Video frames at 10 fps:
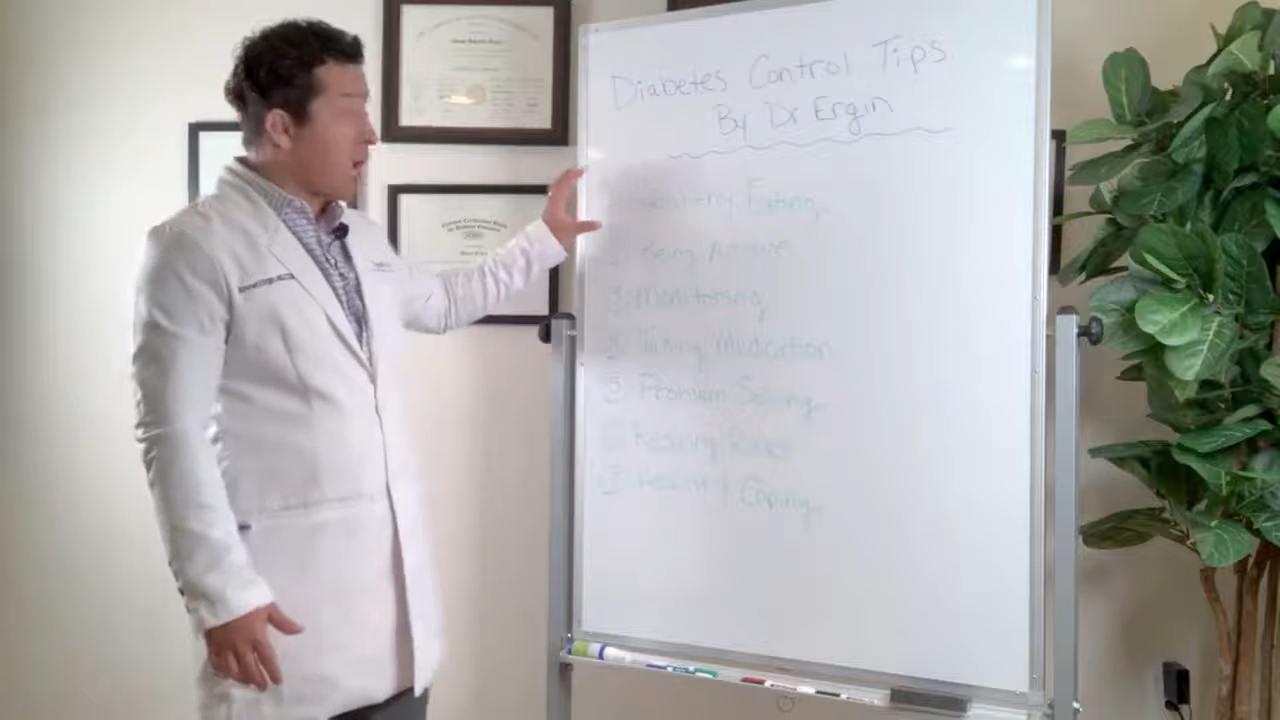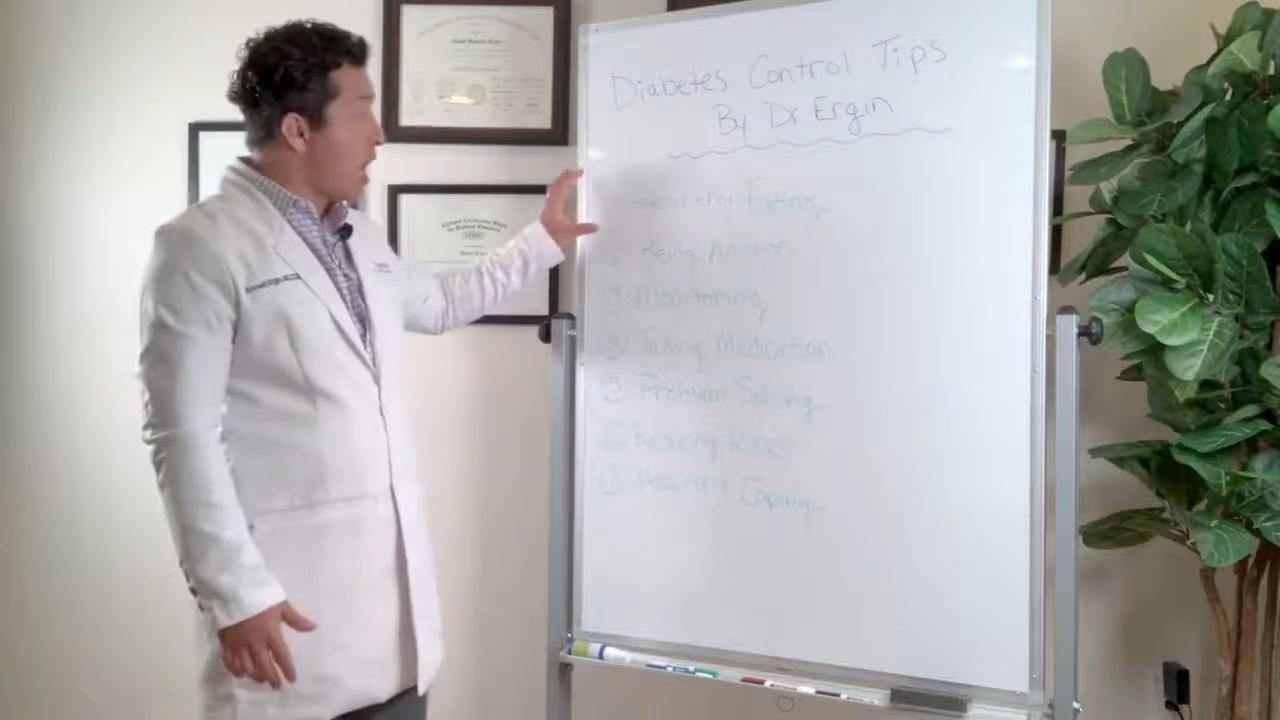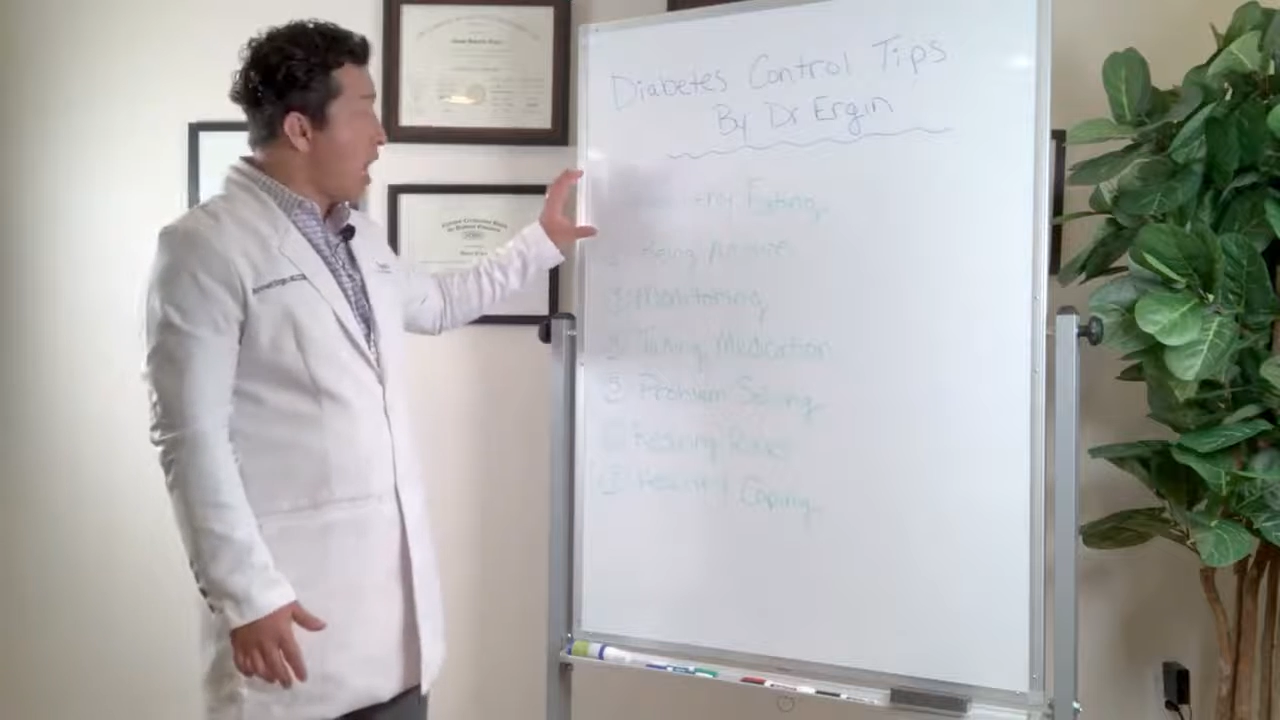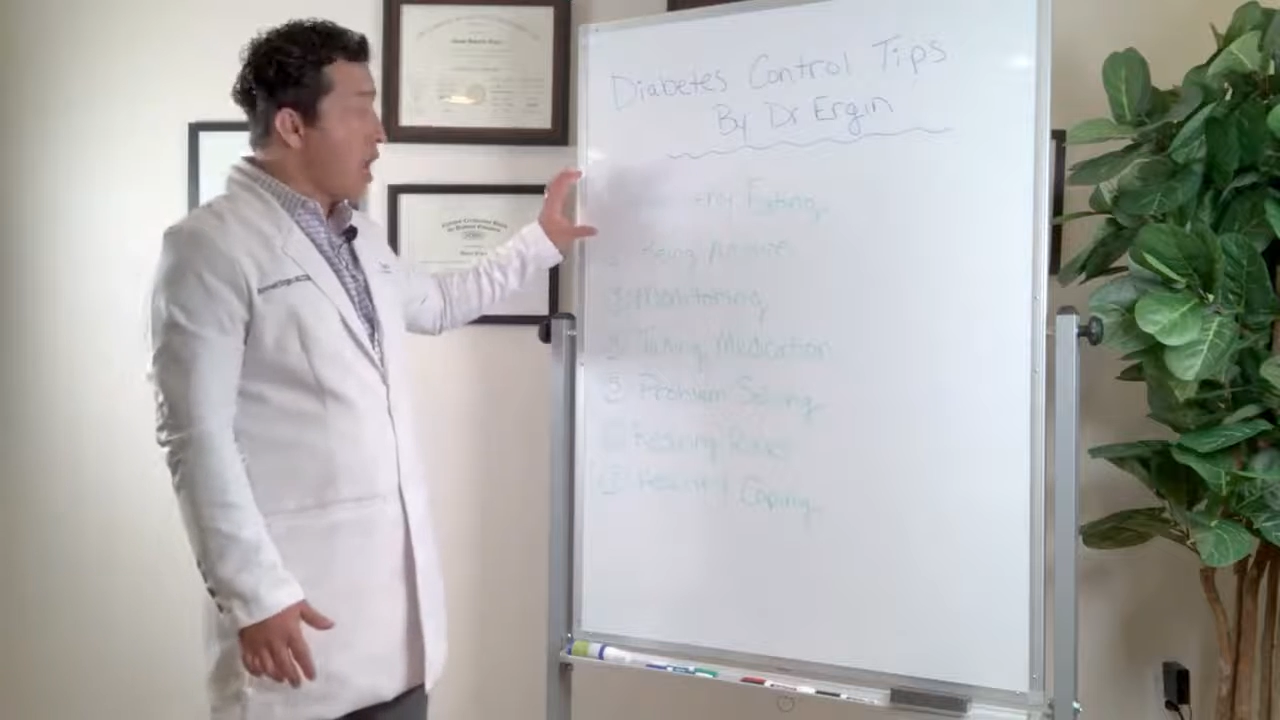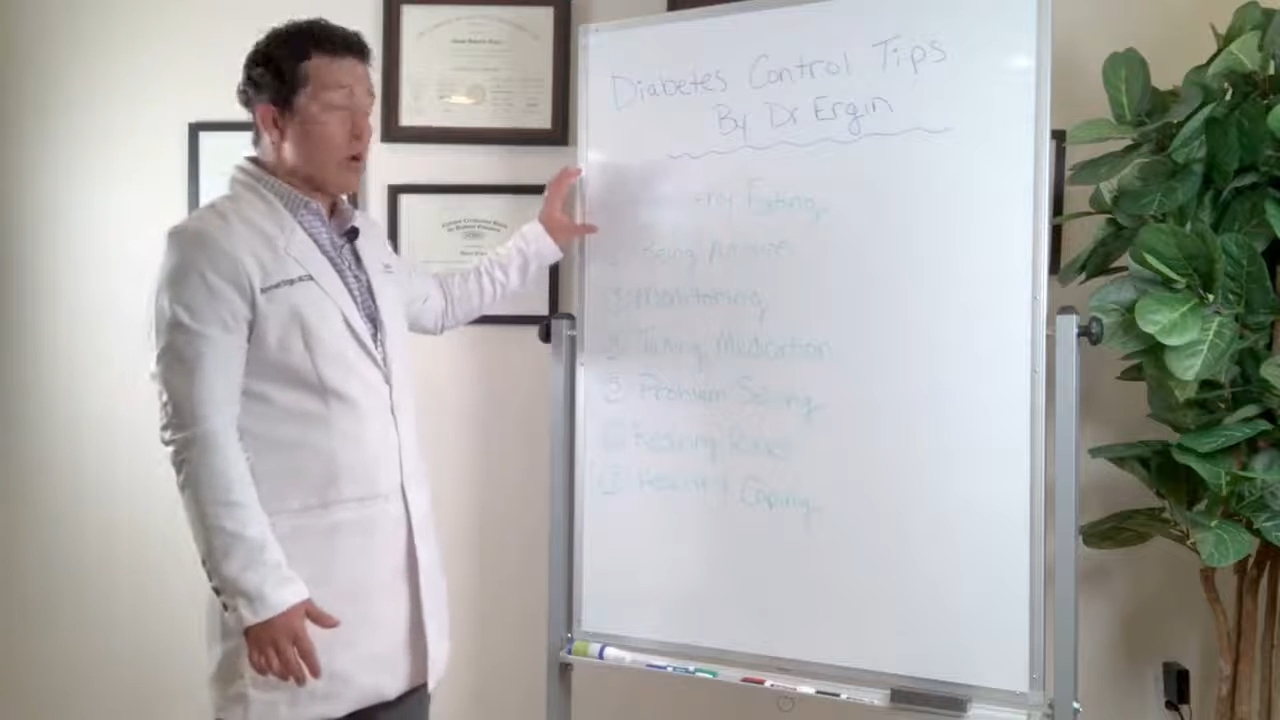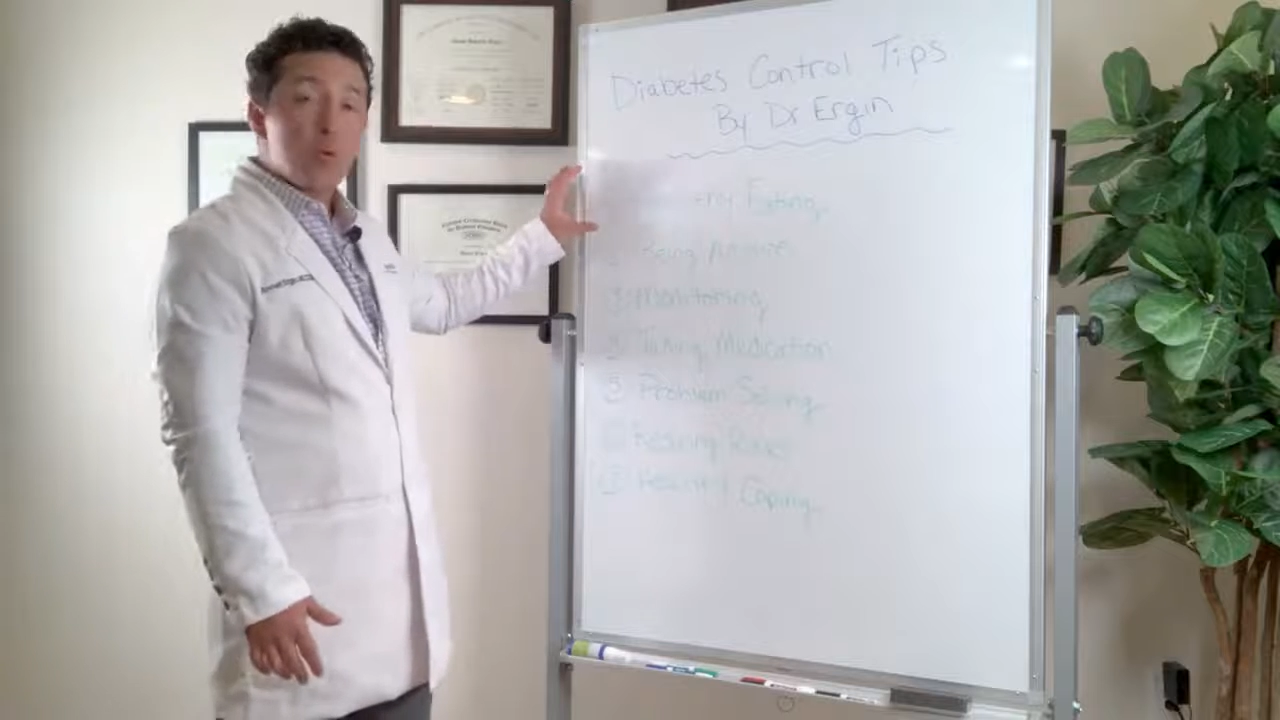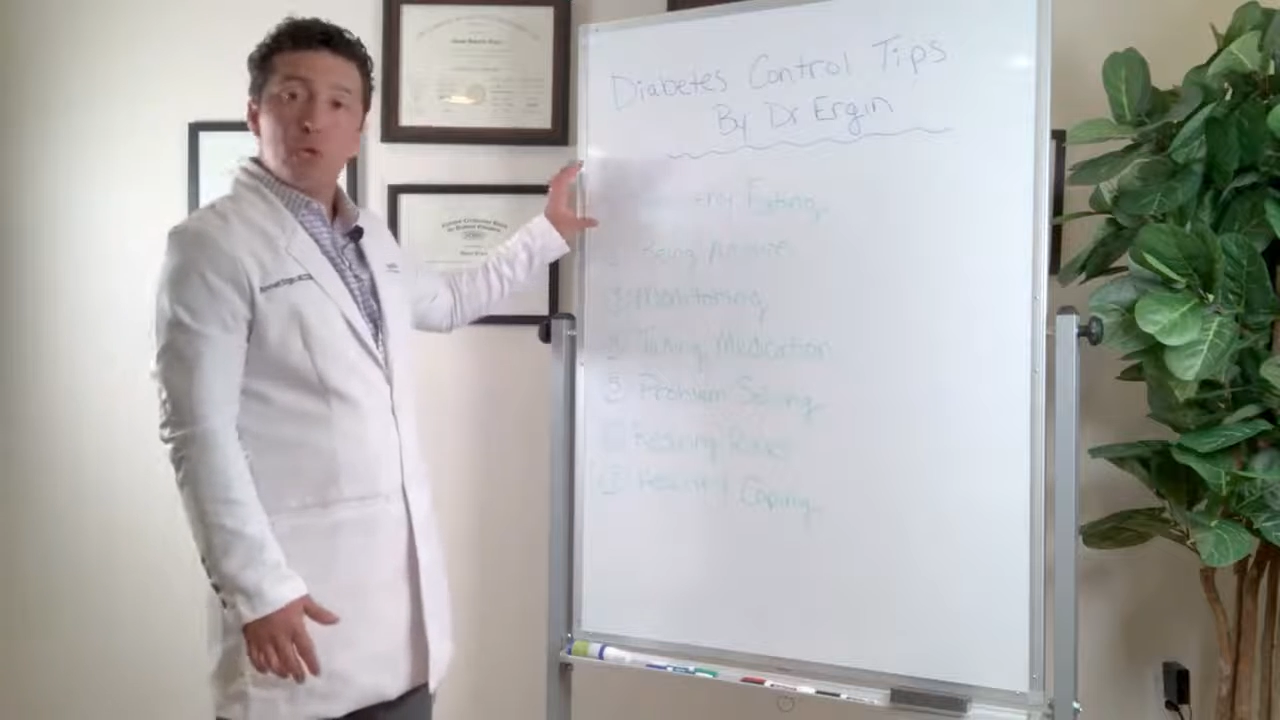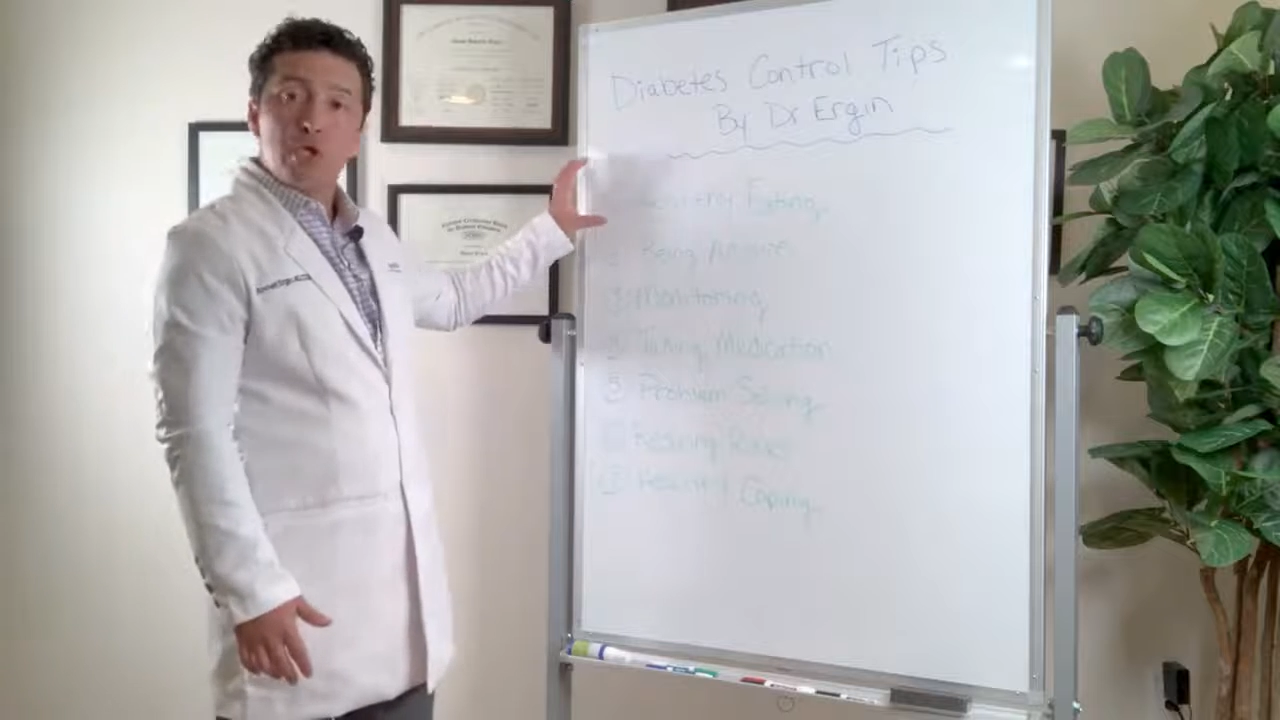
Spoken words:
how